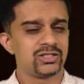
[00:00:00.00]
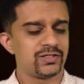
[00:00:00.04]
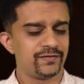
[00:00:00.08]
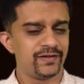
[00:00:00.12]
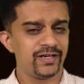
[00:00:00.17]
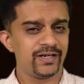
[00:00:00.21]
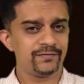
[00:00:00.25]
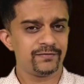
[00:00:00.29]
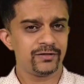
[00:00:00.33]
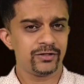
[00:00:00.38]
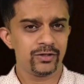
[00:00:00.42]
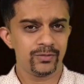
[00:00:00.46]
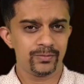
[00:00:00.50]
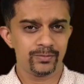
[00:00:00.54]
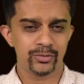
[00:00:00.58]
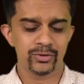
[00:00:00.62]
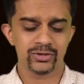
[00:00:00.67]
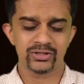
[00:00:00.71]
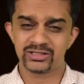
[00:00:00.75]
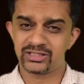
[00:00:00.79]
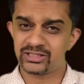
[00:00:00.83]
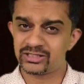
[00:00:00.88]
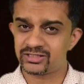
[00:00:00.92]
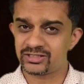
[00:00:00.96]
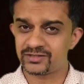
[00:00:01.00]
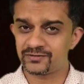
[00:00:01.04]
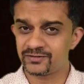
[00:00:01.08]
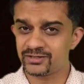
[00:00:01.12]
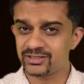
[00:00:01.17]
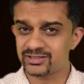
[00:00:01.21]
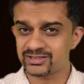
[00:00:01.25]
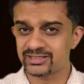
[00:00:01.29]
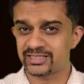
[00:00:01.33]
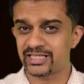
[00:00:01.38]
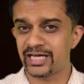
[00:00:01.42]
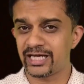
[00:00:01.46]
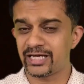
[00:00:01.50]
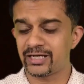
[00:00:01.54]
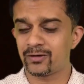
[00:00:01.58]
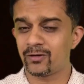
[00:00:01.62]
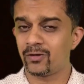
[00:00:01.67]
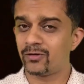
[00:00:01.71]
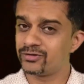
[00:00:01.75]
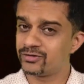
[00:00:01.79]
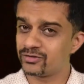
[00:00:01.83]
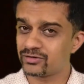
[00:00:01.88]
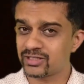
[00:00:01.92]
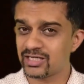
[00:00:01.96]
So whenever you put the reverse gear
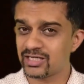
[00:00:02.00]
on your